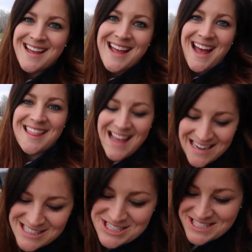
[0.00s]
And
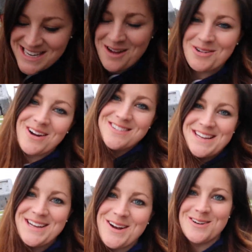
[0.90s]
that is just how
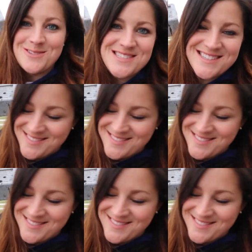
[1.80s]
gardening goes.